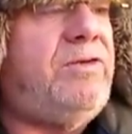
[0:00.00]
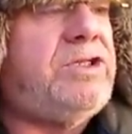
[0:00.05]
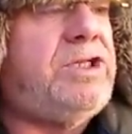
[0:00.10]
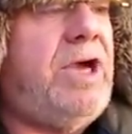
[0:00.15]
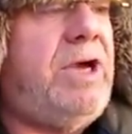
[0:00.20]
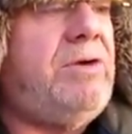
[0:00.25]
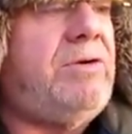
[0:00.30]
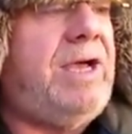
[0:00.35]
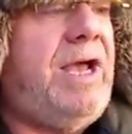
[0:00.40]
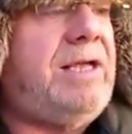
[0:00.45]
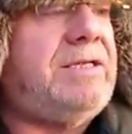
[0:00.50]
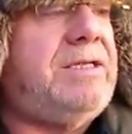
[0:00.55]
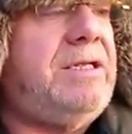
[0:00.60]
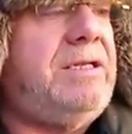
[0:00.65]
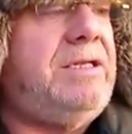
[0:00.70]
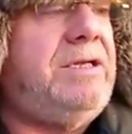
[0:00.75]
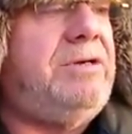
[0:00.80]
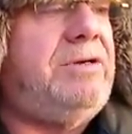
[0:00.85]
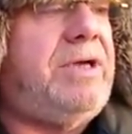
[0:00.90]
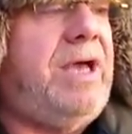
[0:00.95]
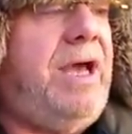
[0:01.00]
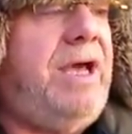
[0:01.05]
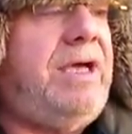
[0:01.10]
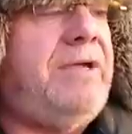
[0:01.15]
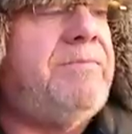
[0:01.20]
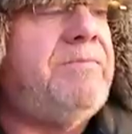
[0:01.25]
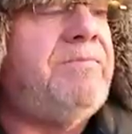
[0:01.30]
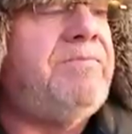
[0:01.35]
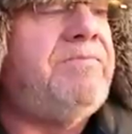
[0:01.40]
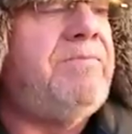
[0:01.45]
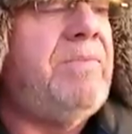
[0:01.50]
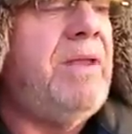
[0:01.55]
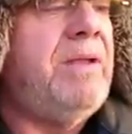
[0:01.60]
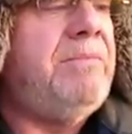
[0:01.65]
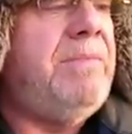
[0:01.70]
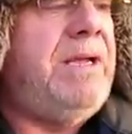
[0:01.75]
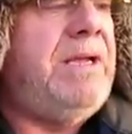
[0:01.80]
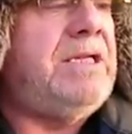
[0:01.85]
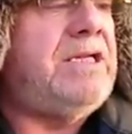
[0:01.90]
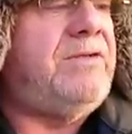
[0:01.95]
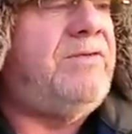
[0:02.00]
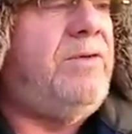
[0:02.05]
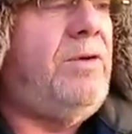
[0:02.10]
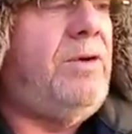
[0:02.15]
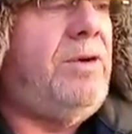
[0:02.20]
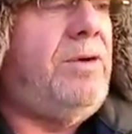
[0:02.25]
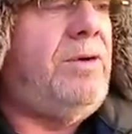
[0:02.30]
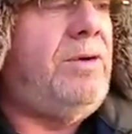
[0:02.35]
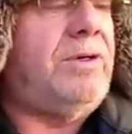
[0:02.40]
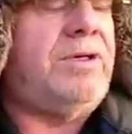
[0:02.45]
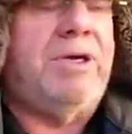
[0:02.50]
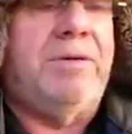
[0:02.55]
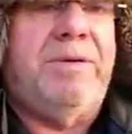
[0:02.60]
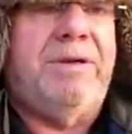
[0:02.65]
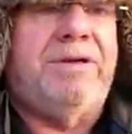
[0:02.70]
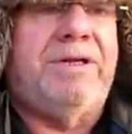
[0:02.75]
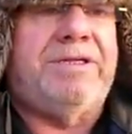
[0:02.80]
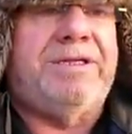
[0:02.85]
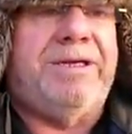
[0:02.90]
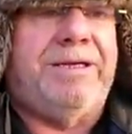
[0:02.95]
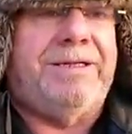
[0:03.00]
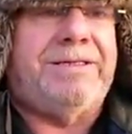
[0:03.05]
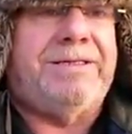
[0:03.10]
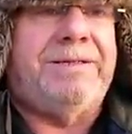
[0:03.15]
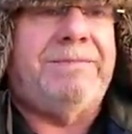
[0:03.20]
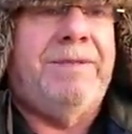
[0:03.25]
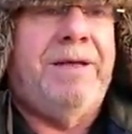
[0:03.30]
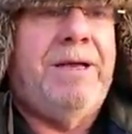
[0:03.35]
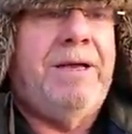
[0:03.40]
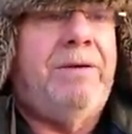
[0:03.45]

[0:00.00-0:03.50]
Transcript: shale gas in the UK means for communities.